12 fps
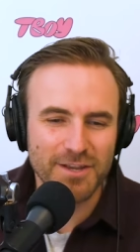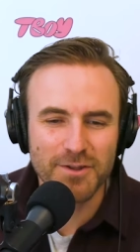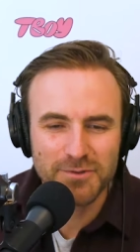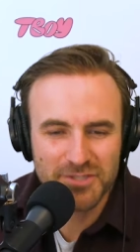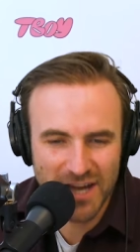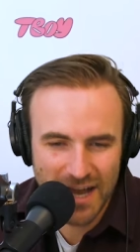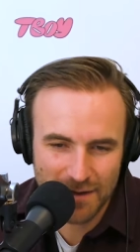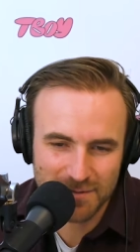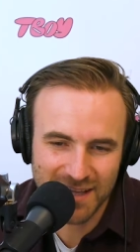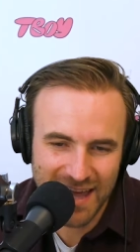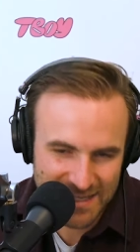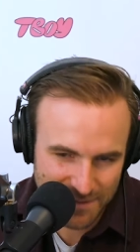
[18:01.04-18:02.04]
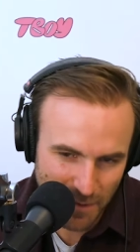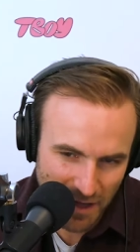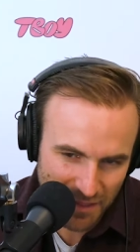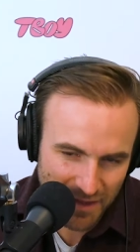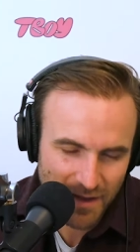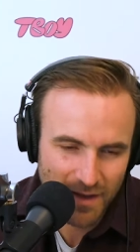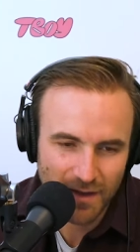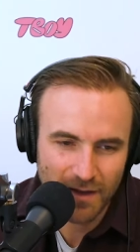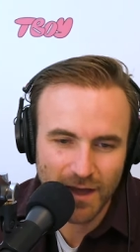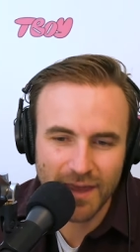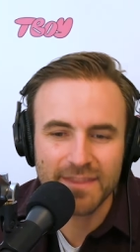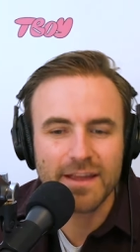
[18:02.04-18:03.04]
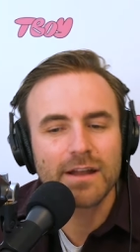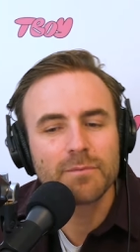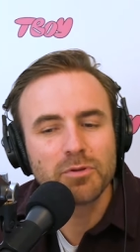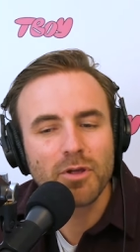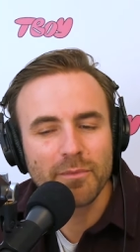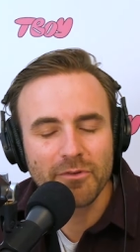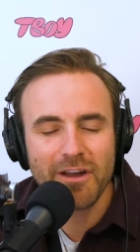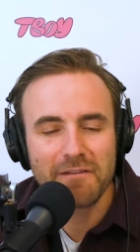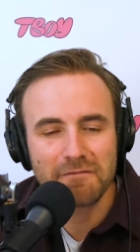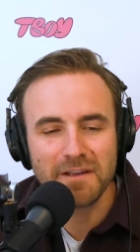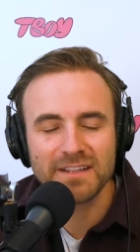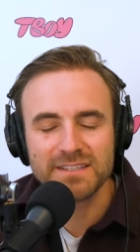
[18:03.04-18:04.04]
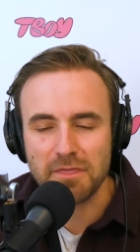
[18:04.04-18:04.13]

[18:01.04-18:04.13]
new jobs last month, and the unemployment rate fell to